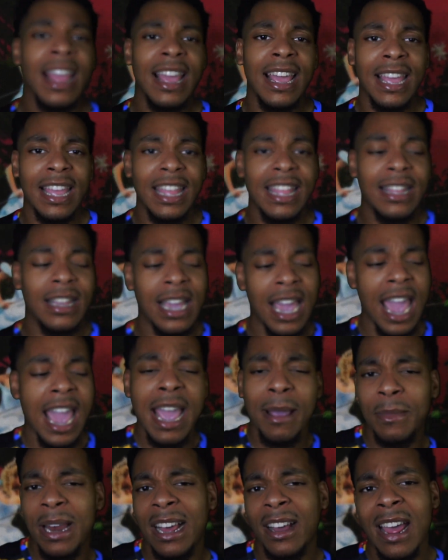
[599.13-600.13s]
And he
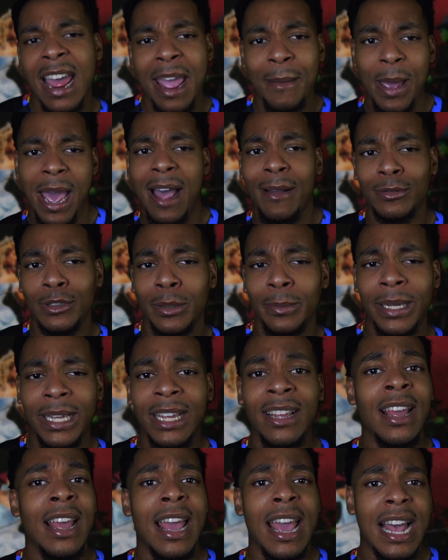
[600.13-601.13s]
came after
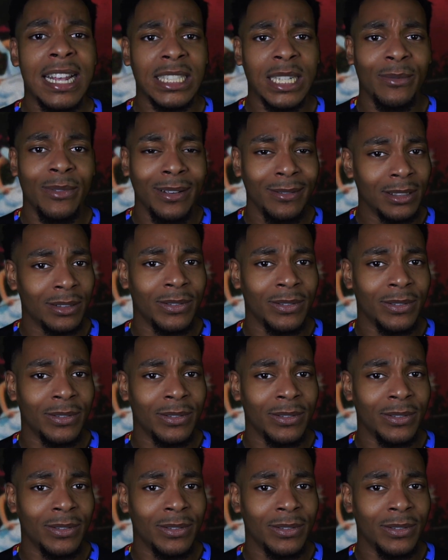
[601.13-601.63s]
me as if he was